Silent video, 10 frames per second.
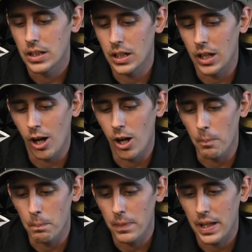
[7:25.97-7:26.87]

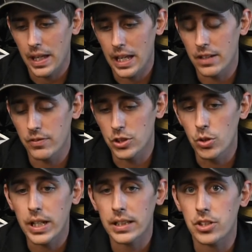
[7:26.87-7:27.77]
And if you
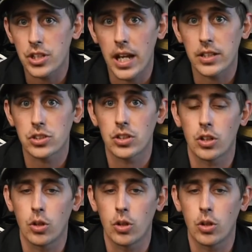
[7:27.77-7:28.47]
do get the chance,